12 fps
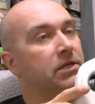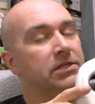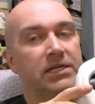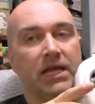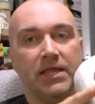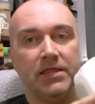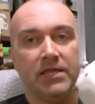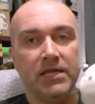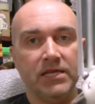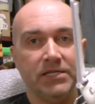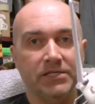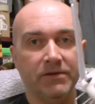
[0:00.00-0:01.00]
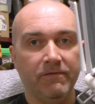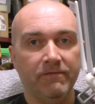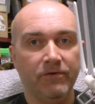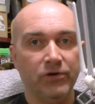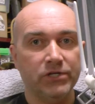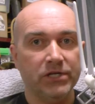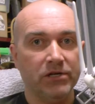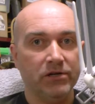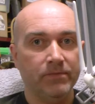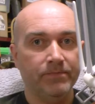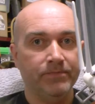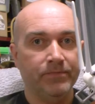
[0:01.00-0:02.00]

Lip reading: to get these vertical.